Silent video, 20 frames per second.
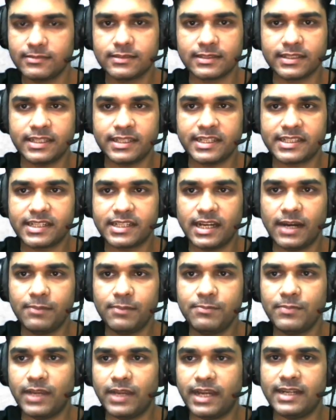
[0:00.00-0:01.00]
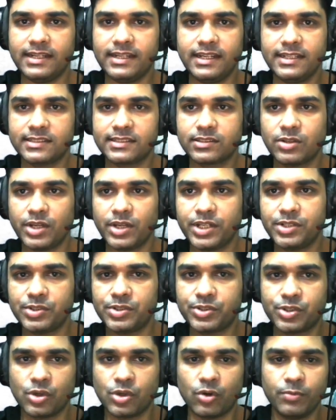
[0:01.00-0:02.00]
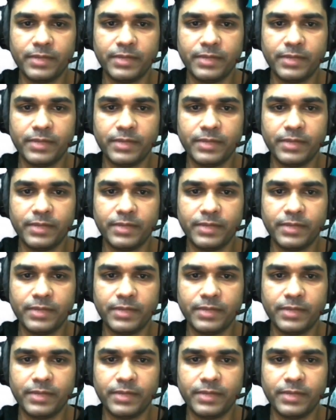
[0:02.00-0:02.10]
GitHub, and it's going to show